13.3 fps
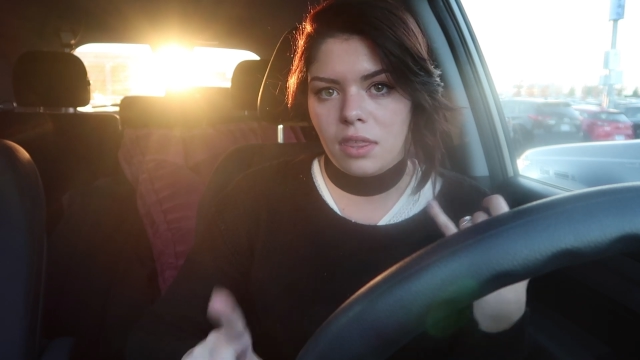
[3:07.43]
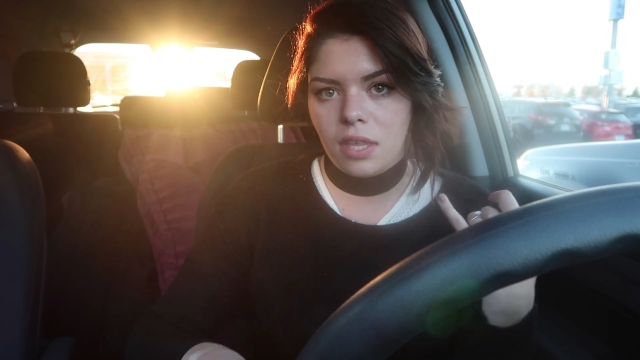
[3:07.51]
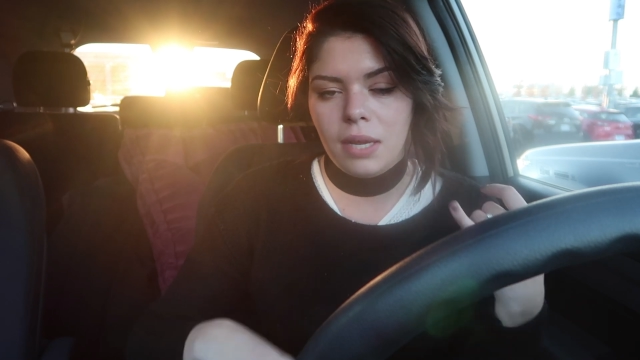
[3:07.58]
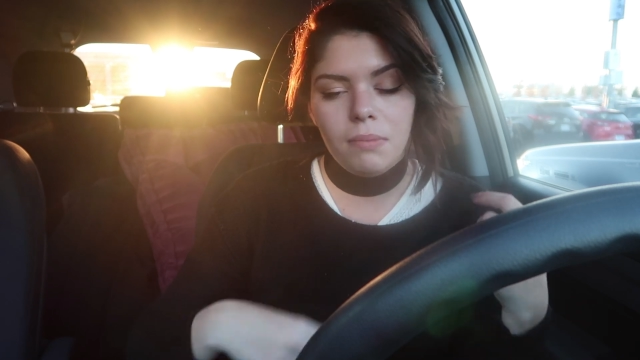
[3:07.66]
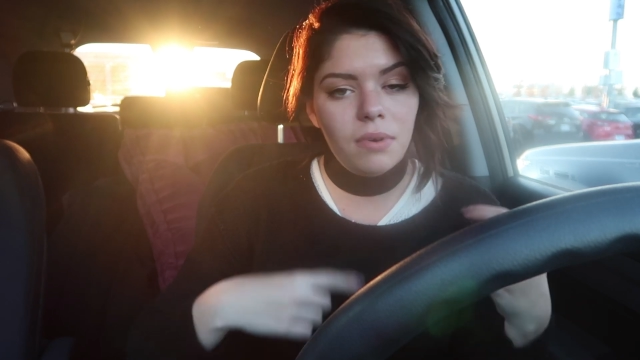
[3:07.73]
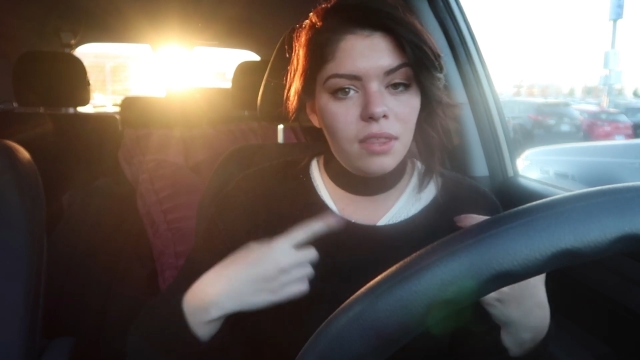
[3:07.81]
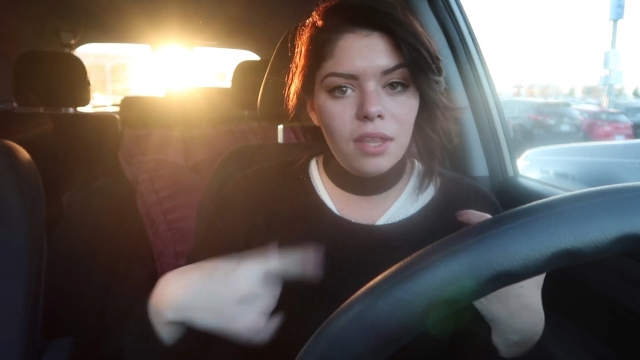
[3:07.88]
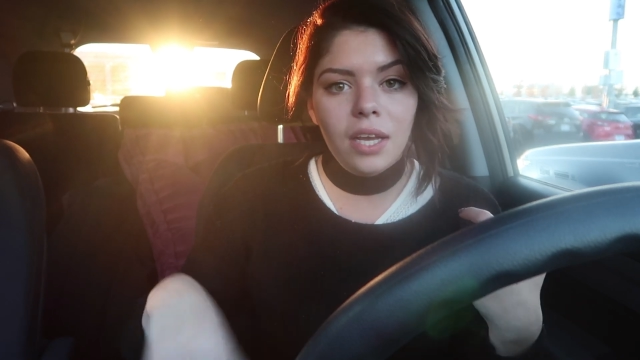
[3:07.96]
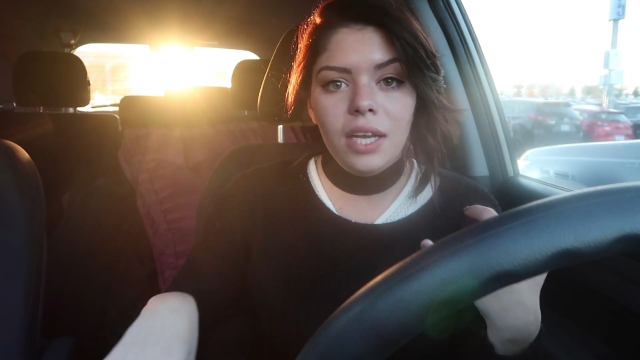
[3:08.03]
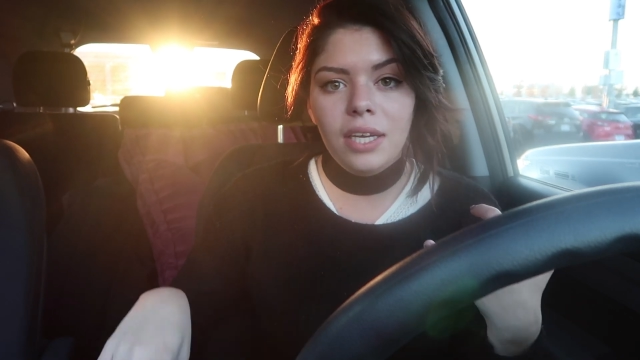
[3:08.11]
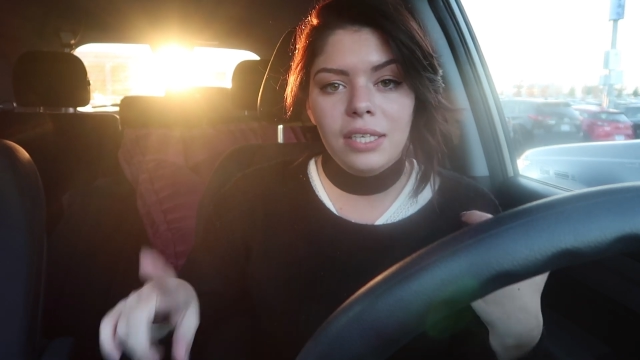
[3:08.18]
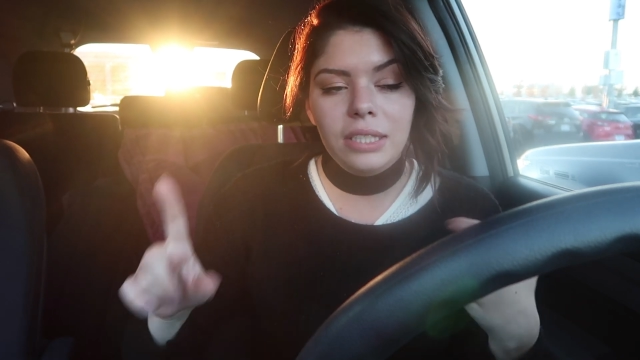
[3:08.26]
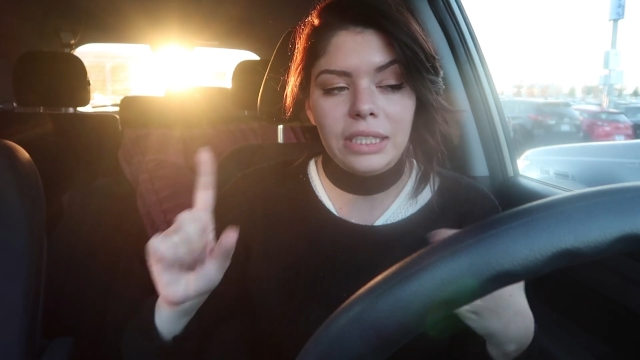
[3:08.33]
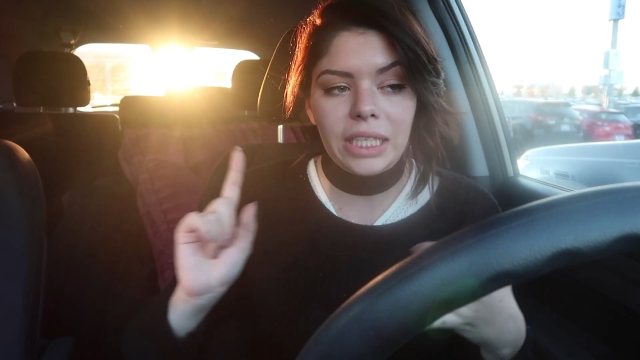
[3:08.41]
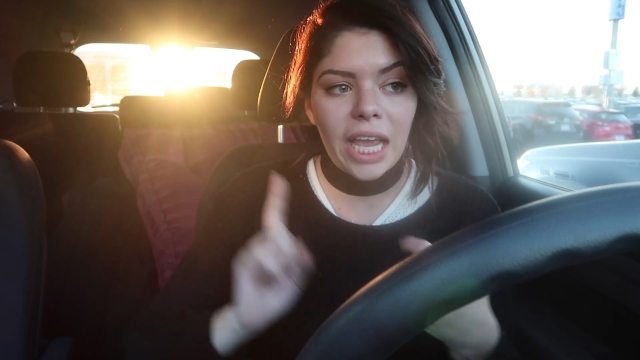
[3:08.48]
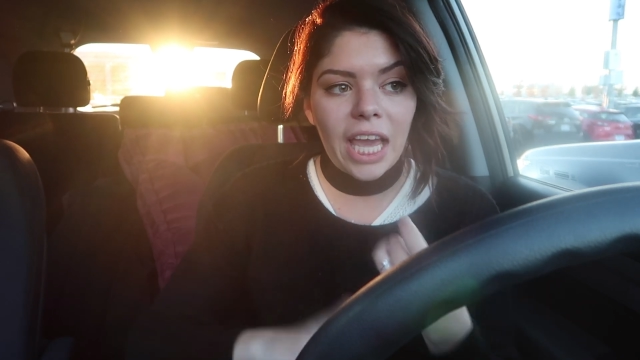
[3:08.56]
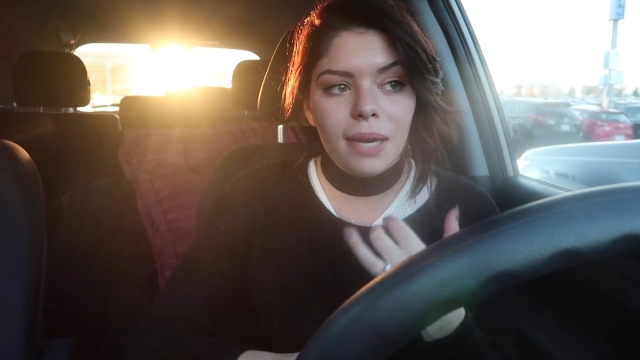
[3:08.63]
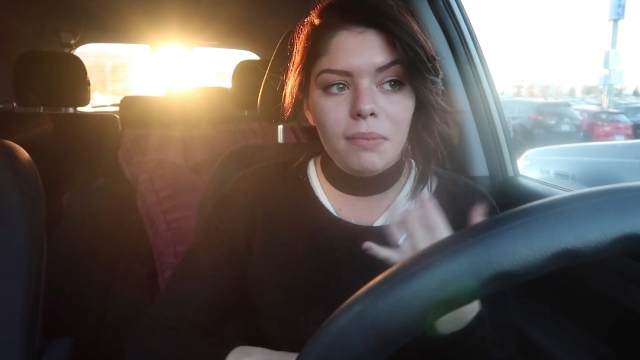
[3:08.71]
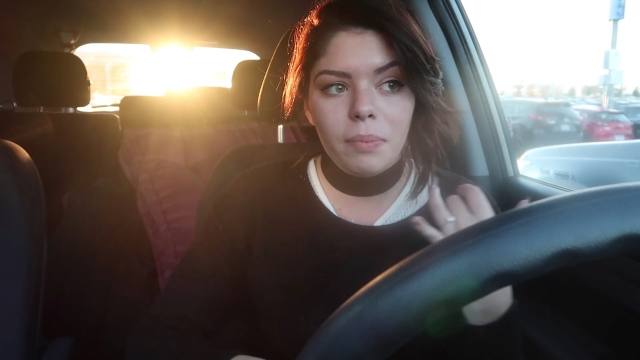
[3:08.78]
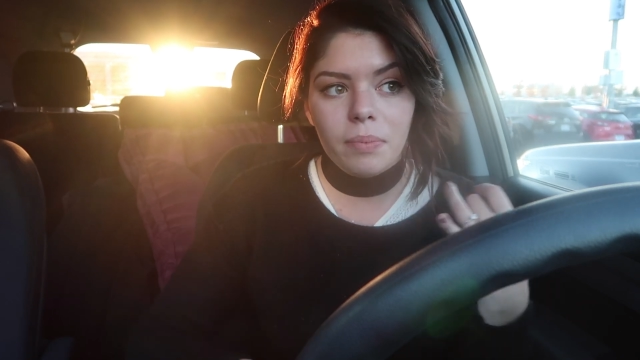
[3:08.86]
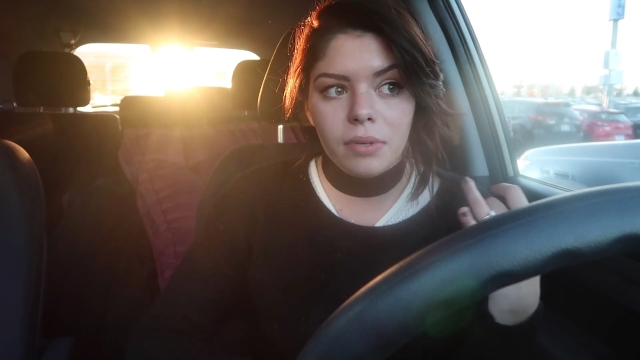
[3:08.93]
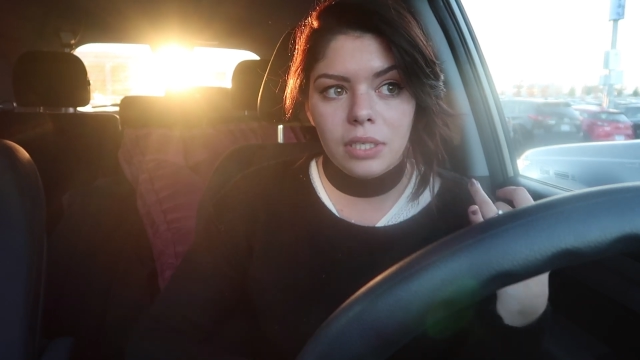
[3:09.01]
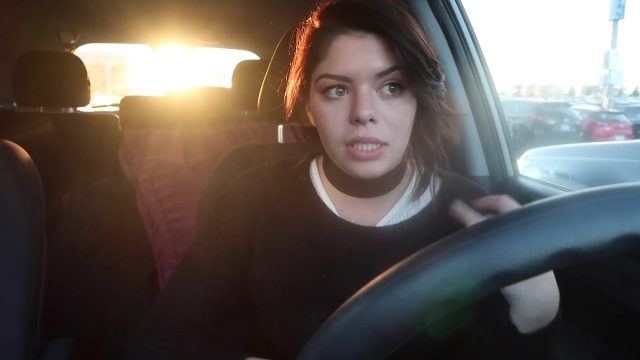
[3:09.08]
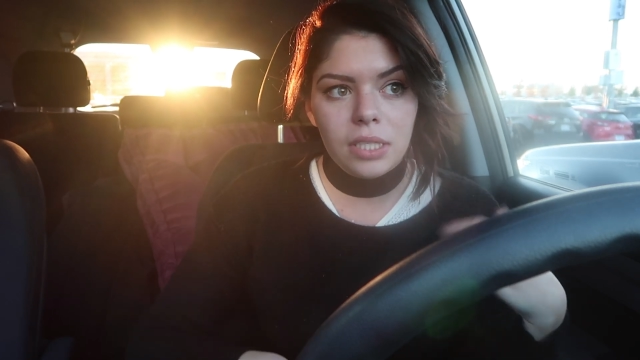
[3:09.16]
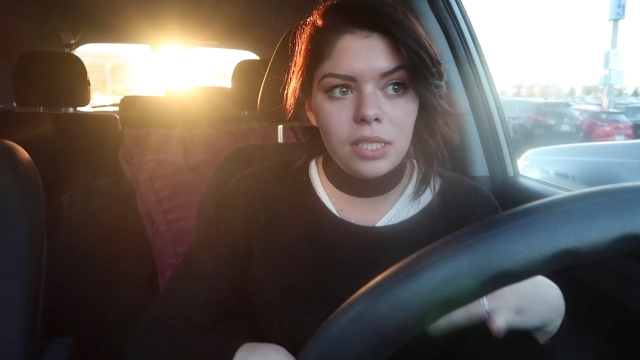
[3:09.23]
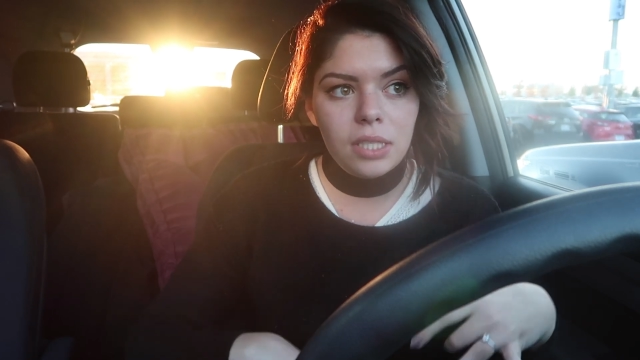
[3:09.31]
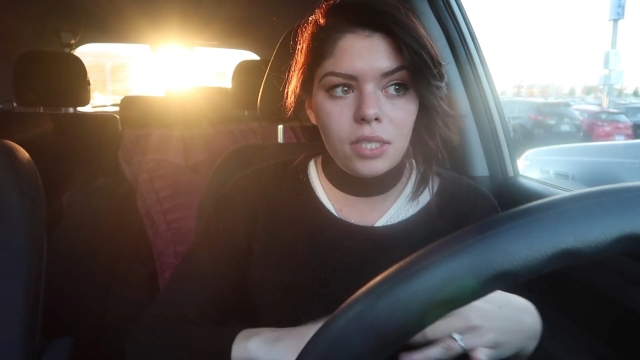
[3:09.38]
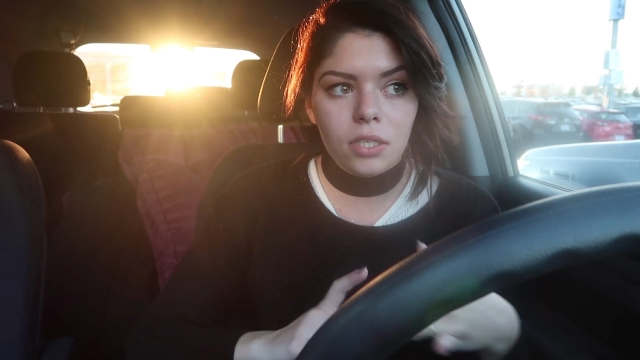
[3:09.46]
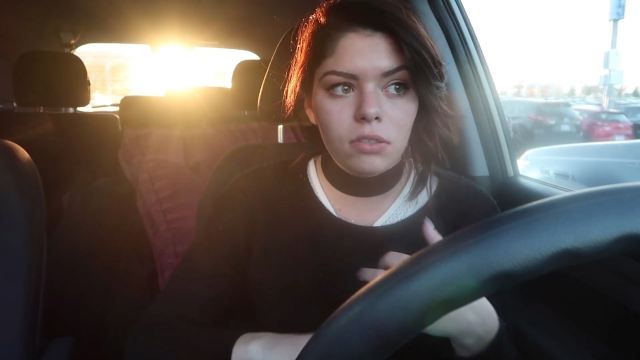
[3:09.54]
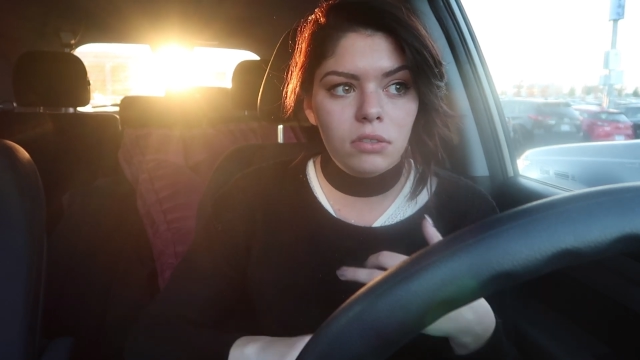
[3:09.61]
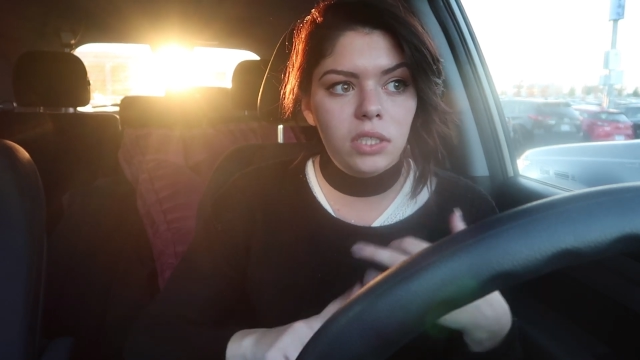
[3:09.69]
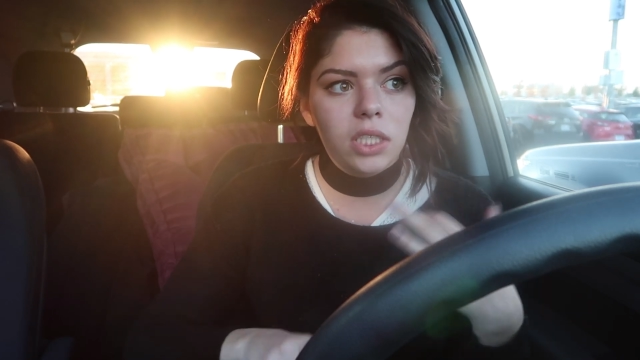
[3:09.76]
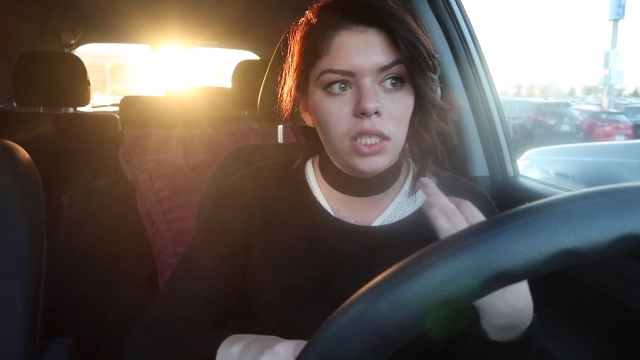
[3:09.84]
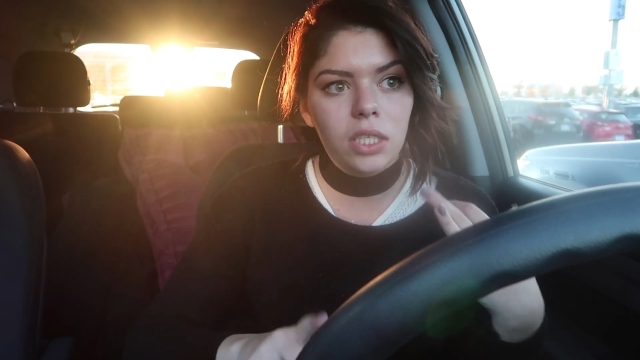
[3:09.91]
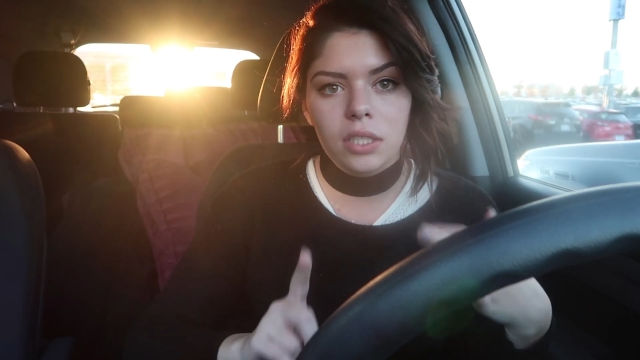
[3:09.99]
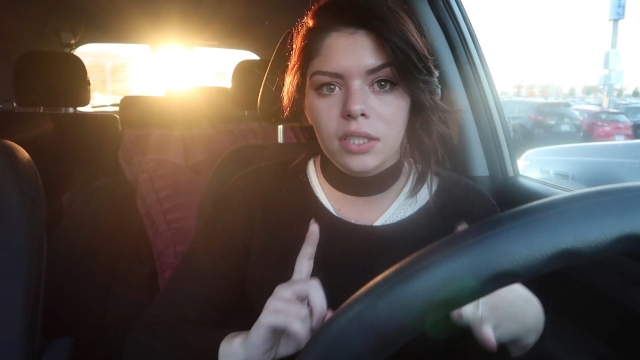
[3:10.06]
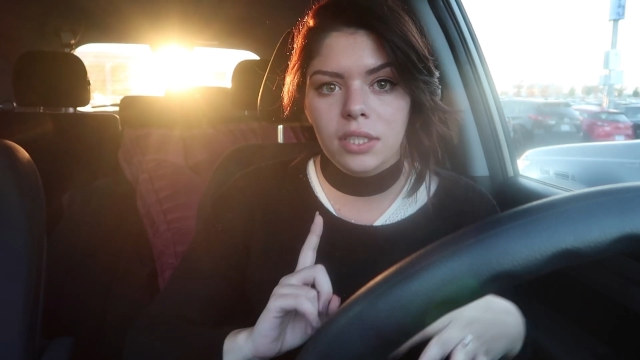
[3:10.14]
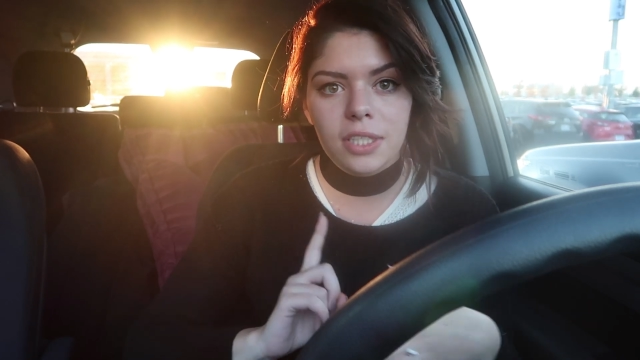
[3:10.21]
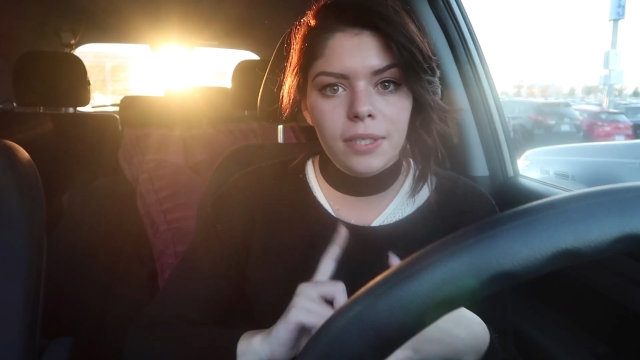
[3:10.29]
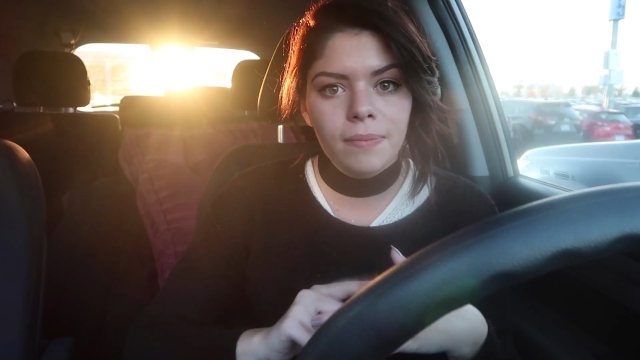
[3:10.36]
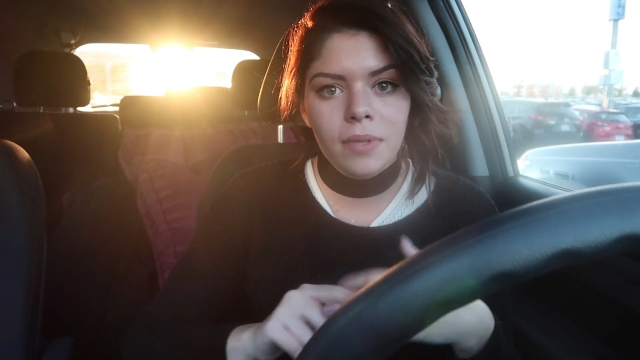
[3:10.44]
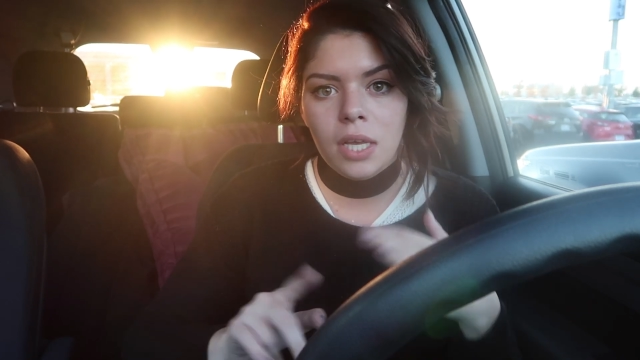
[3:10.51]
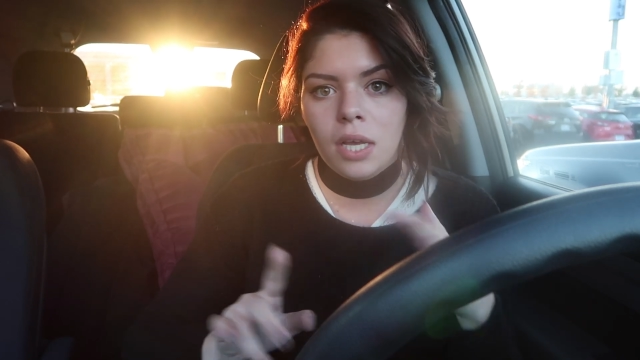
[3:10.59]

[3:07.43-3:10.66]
themed things, like animal prints, greens,